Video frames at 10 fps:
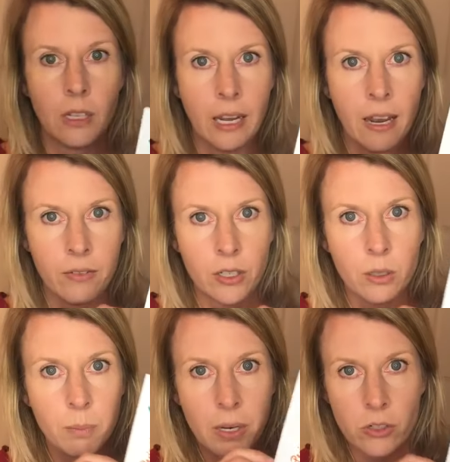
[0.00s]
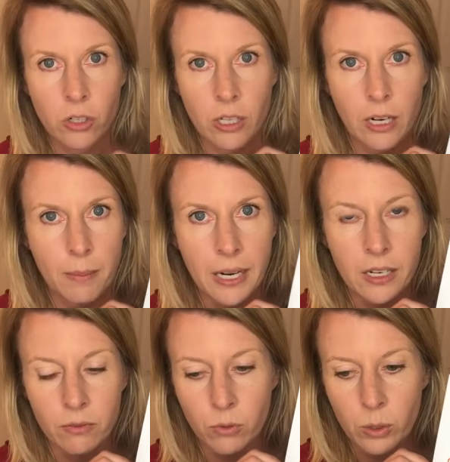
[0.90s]
have a little poster that I made
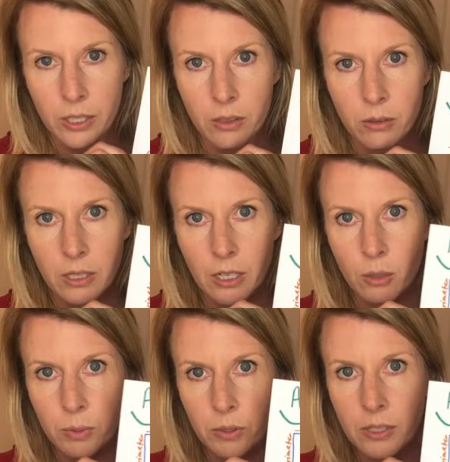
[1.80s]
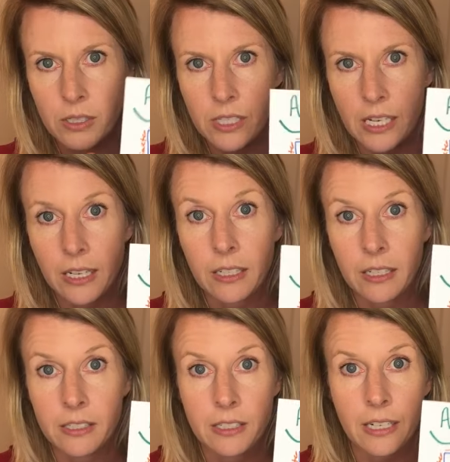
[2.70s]
for you, and I hope you can see it
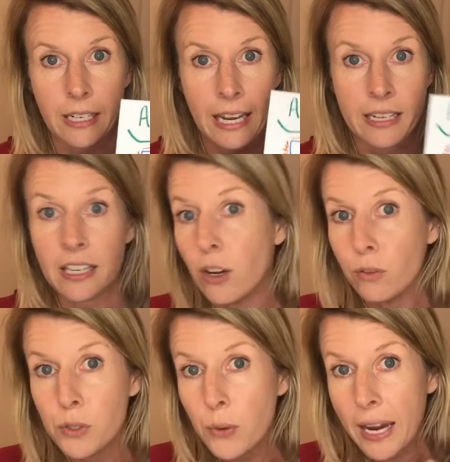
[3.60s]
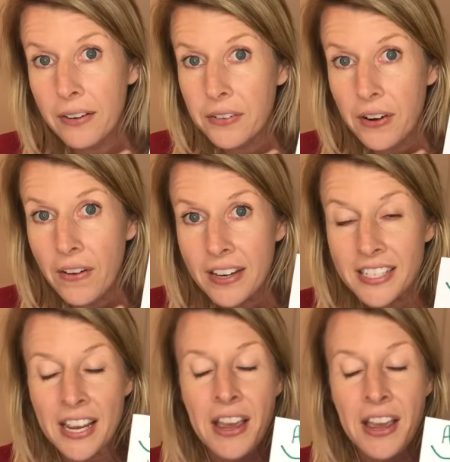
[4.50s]
because I can't tell if you can or not